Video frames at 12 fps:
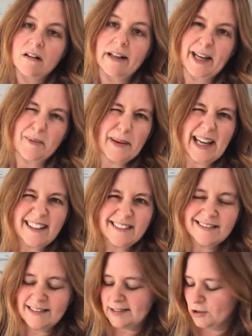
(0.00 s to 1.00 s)
like a
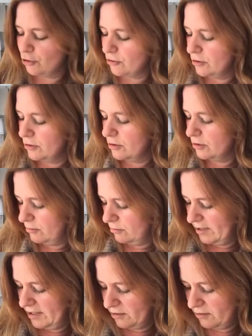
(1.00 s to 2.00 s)
pens drawer.
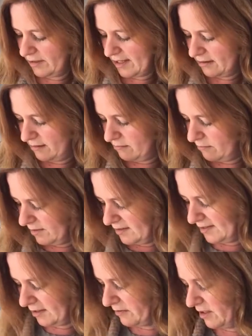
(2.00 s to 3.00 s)
What do you call that?
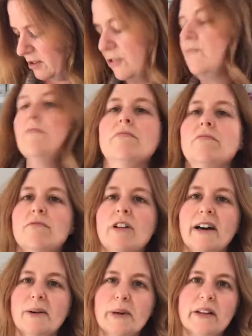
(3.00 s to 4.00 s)
Stuff that you
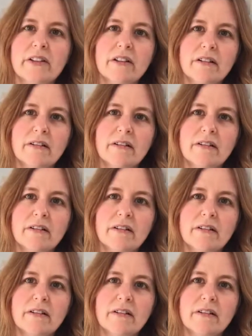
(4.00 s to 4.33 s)
write with.